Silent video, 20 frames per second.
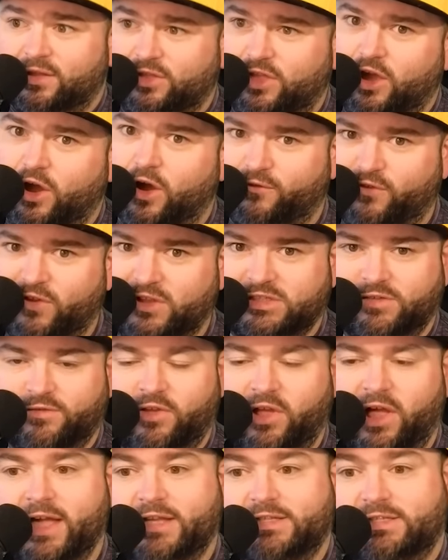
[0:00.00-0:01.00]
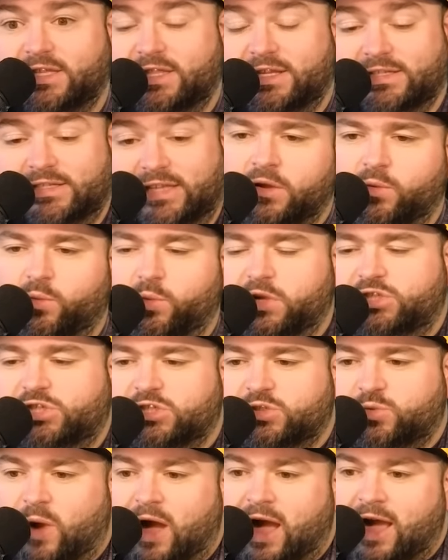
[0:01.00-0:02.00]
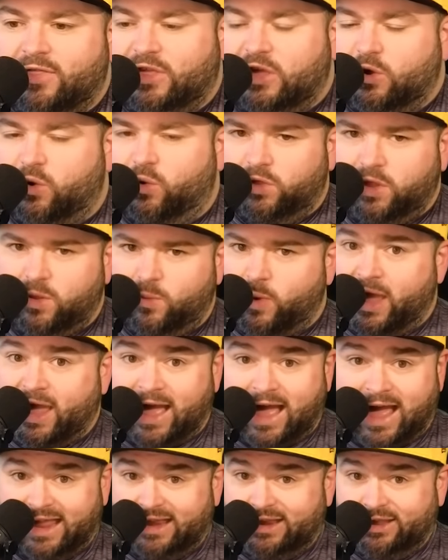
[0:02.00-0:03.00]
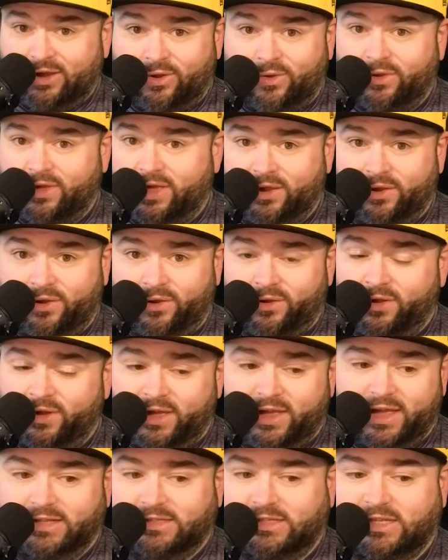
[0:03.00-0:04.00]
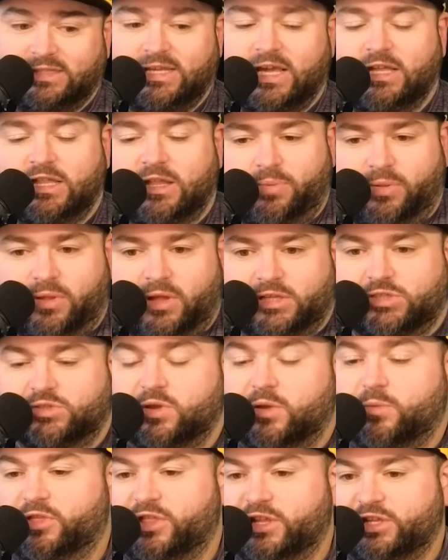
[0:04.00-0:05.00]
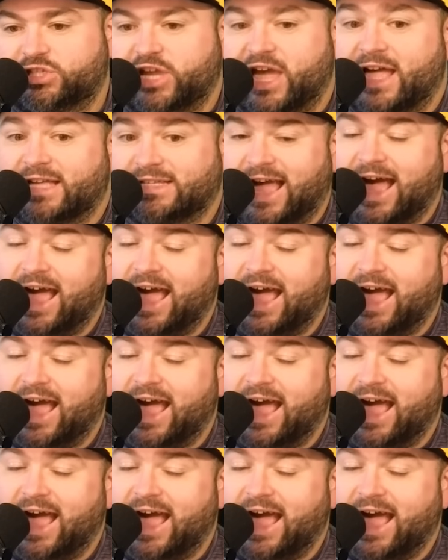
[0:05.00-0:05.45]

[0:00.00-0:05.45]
the offensive glass in this game, which is why the only way I'd go here is to take the plus three with the Jazz.